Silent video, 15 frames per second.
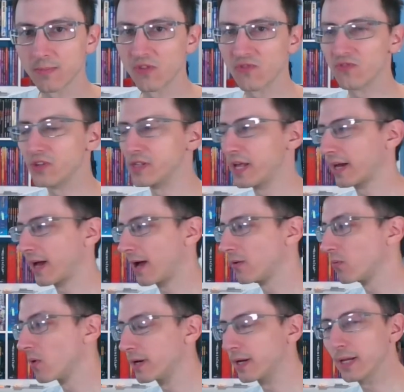like I
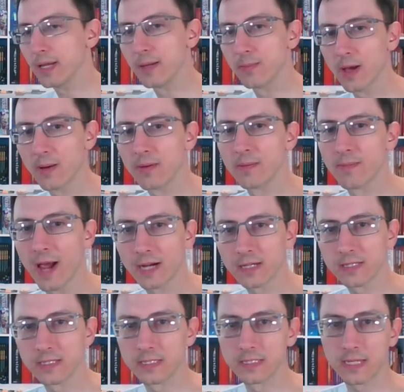want to keep coming back to
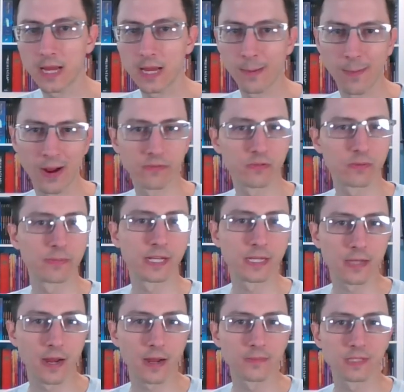this game however many
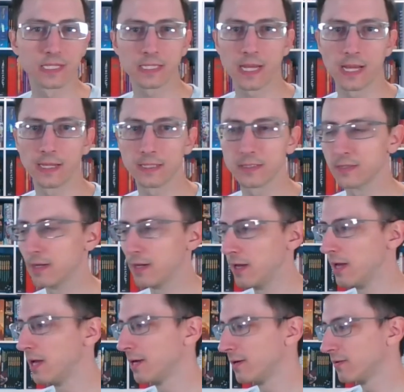times it takes
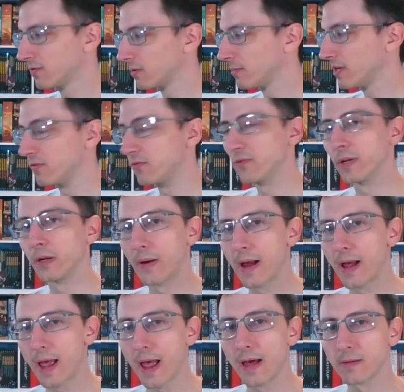for me to figure out
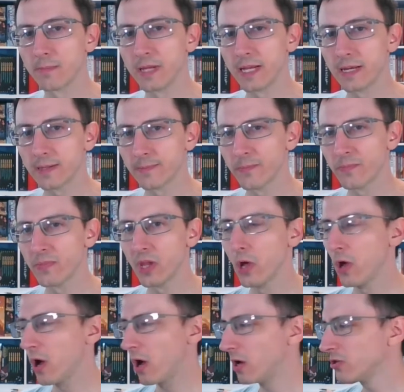how to beat it.
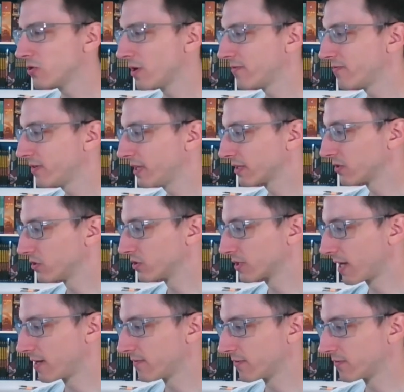Also, I feel like there's kind
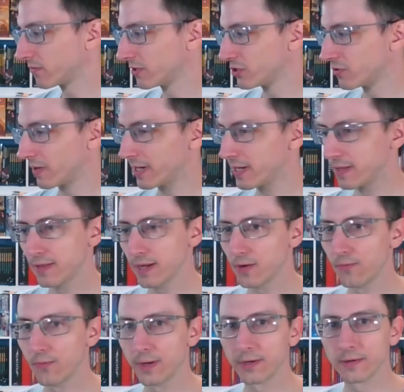of a frustrating thing
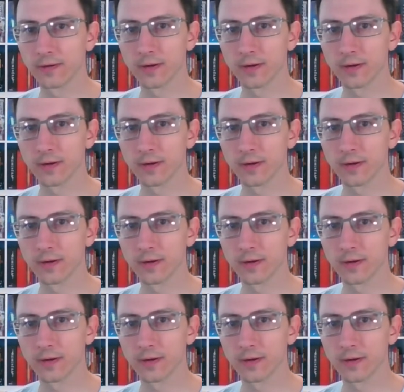where